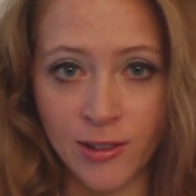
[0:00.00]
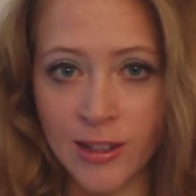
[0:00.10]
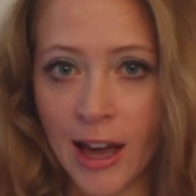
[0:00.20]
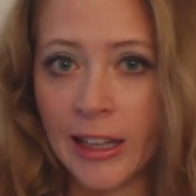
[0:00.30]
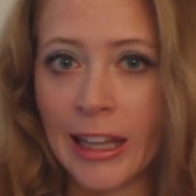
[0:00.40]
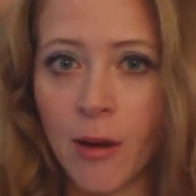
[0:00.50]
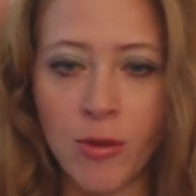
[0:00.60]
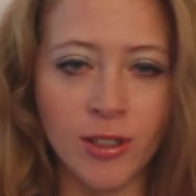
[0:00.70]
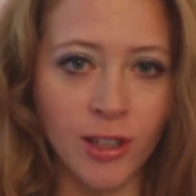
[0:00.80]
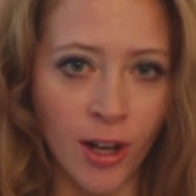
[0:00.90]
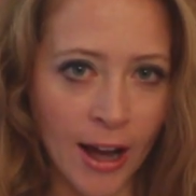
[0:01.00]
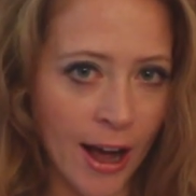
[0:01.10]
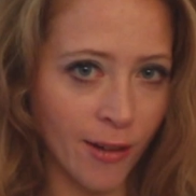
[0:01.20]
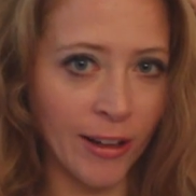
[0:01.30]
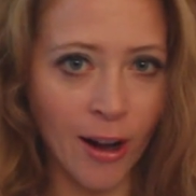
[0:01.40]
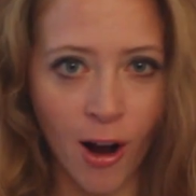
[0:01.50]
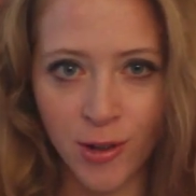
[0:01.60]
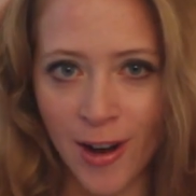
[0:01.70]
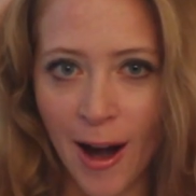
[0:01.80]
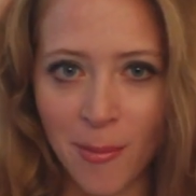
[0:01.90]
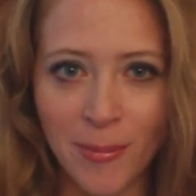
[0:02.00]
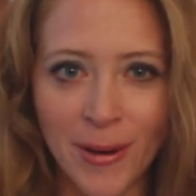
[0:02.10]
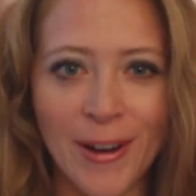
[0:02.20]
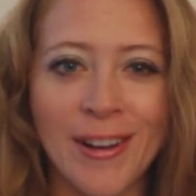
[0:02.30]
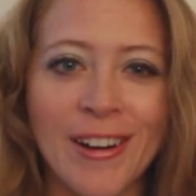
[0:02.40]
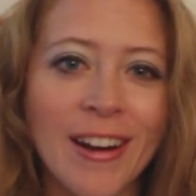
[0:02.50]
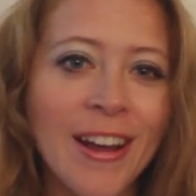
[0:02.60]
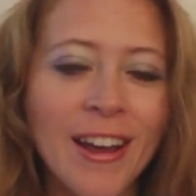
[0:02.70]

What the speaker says: you that glamorous look, kind of like Audrey Hepburn, and